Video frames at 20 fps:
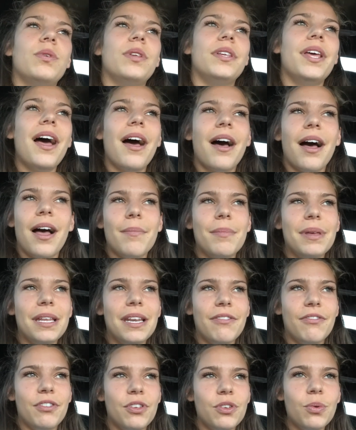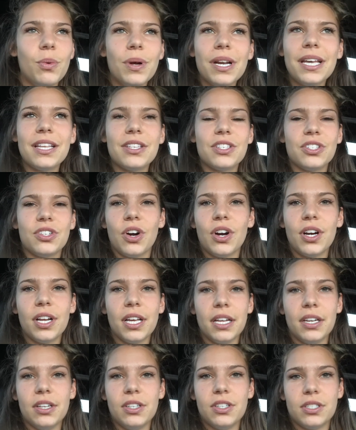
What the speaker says: Yeah, I mean, if you want to get started,